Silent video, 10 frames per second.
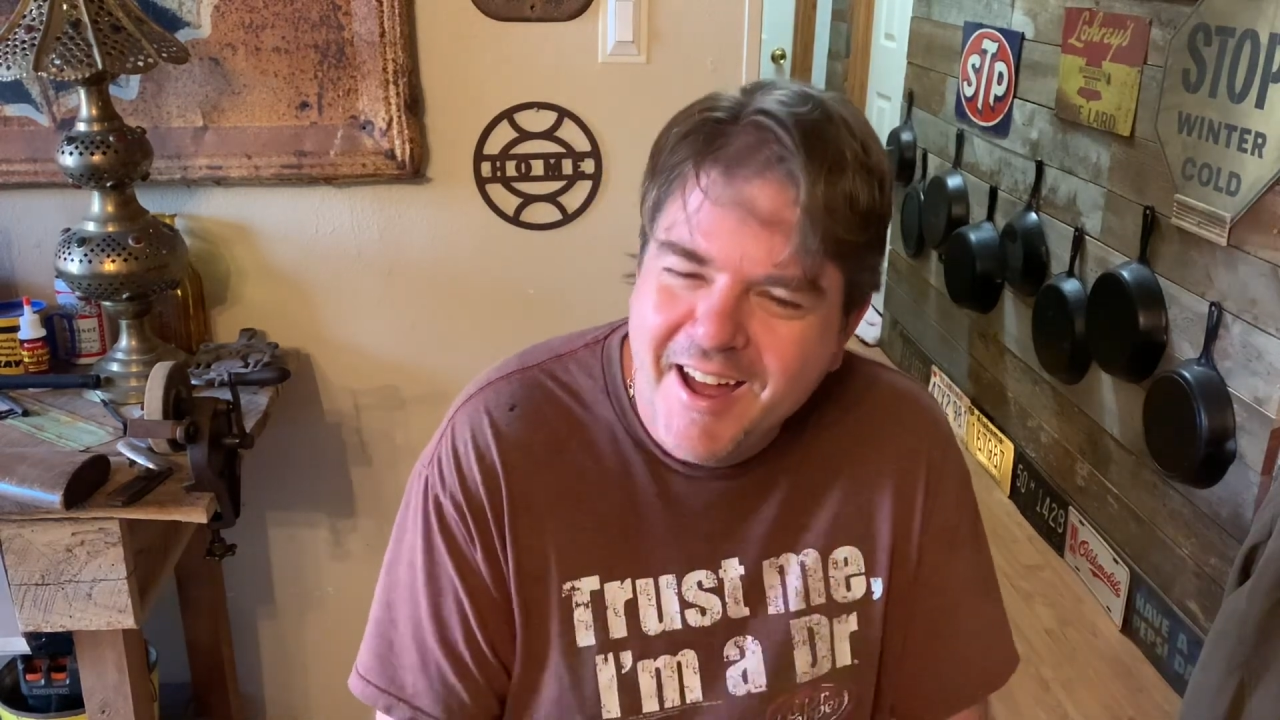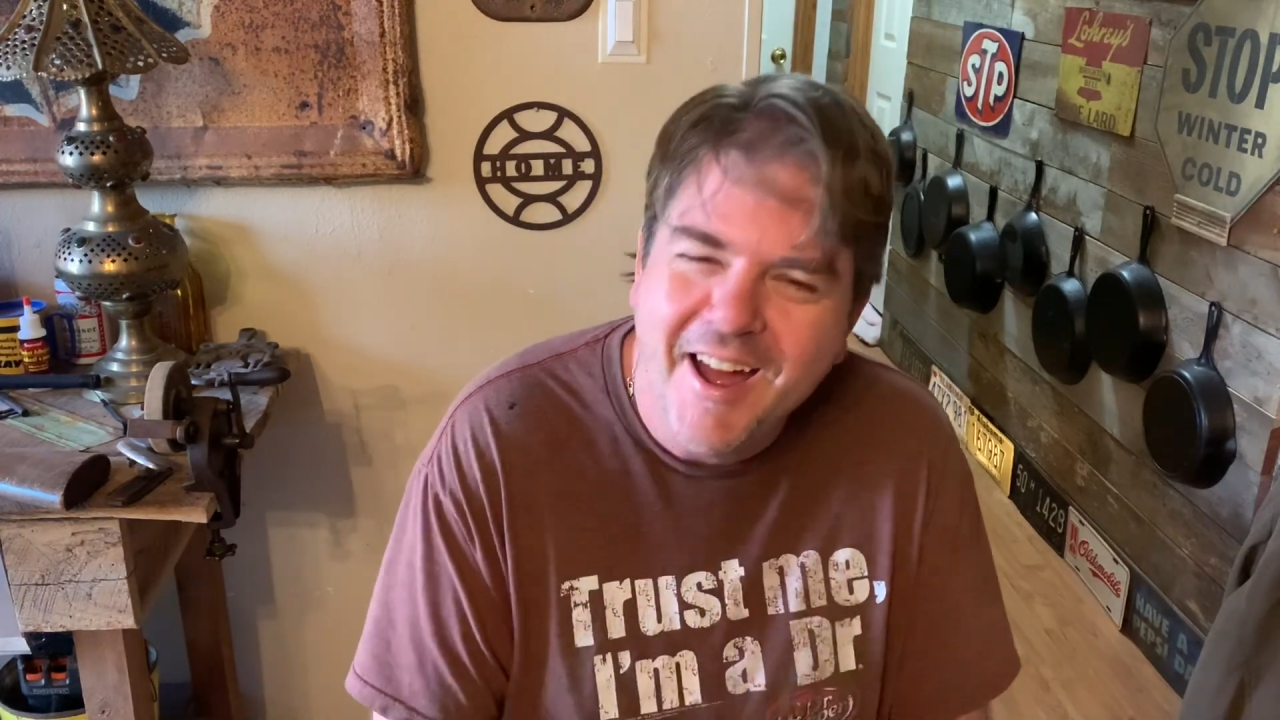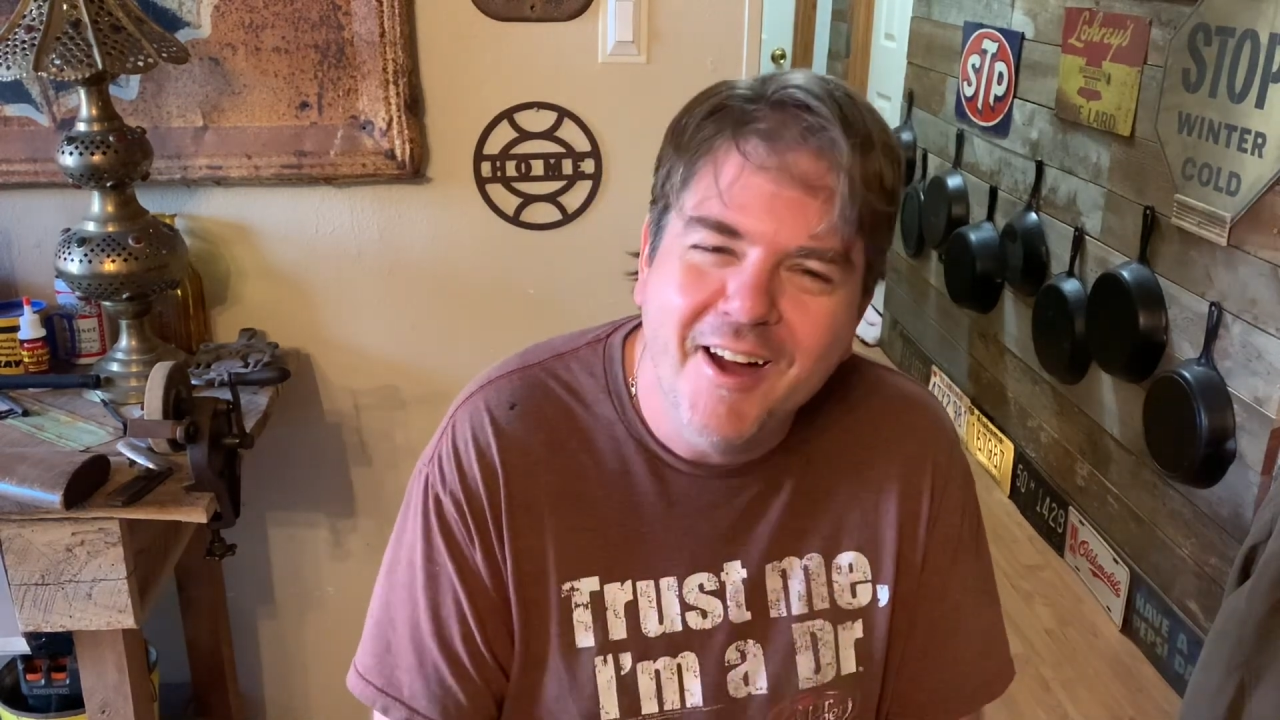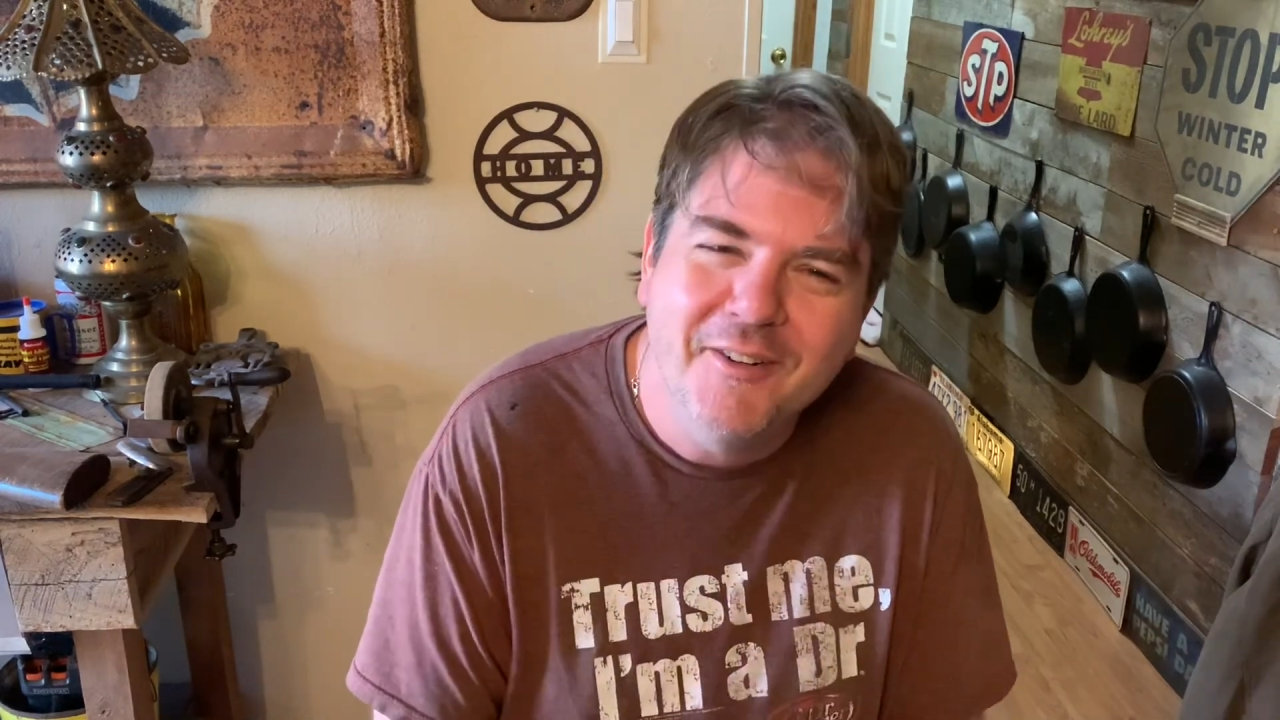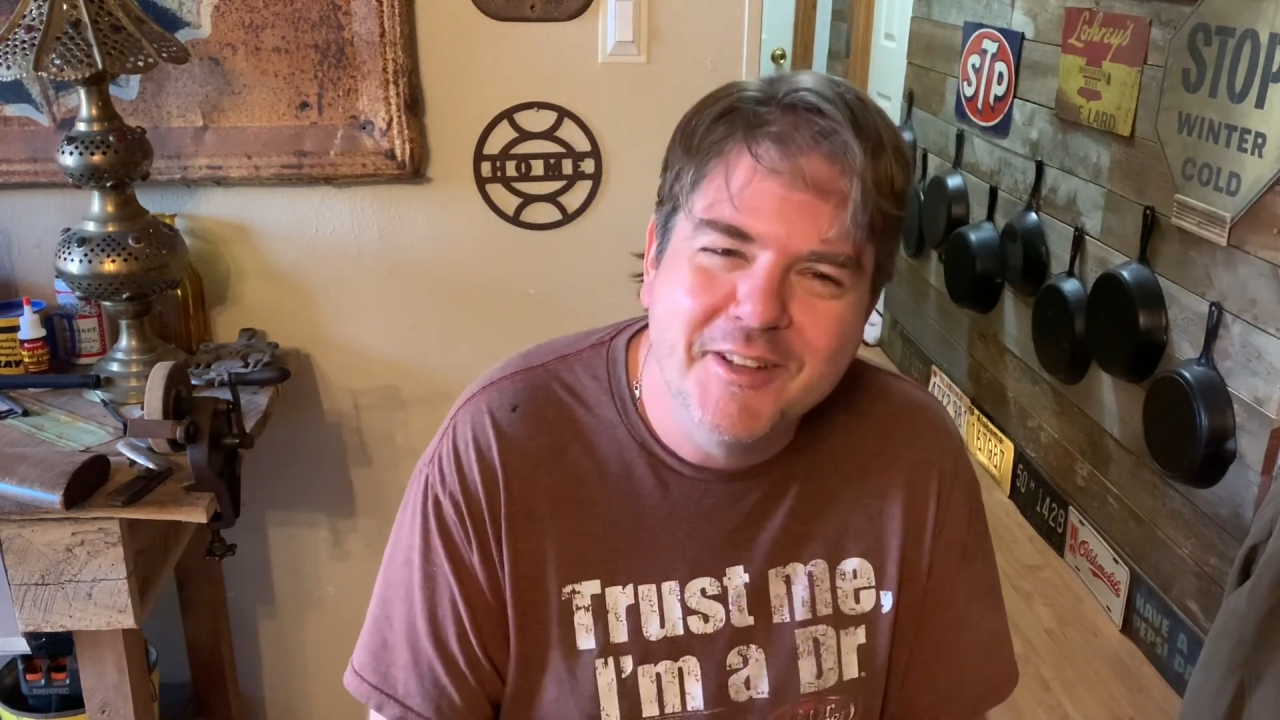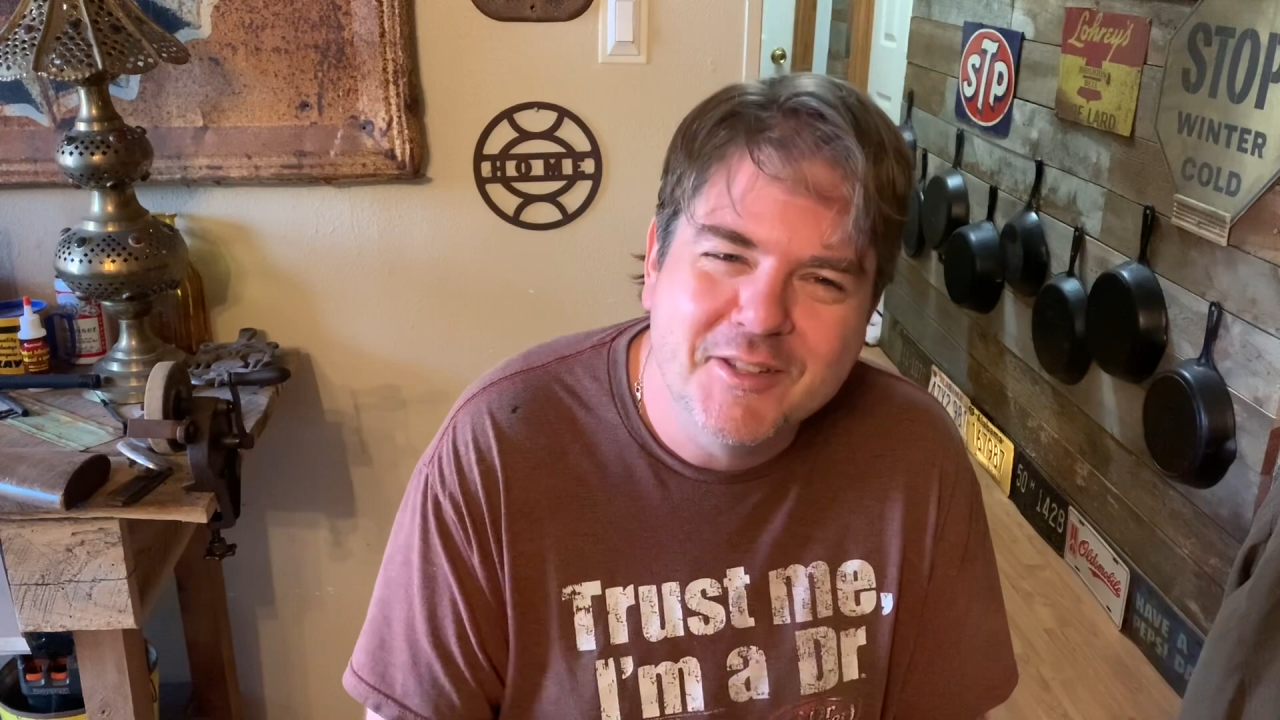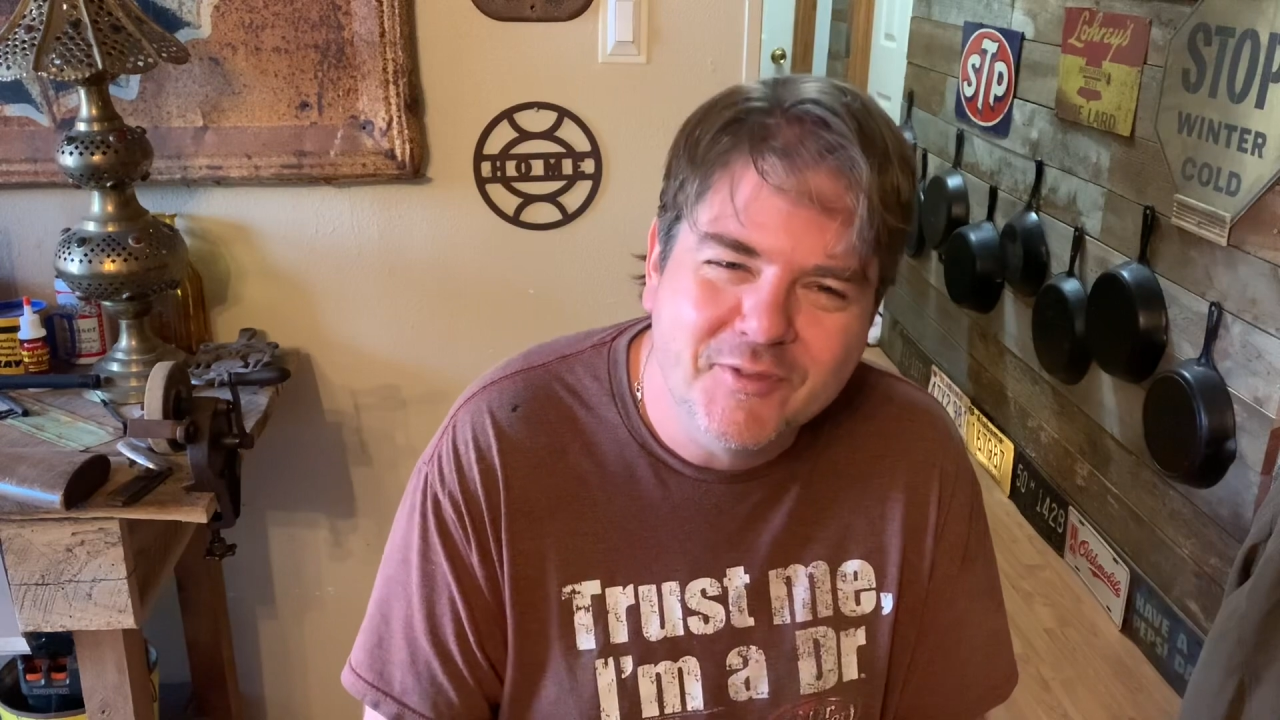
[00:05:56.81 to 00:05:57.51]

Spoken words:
on his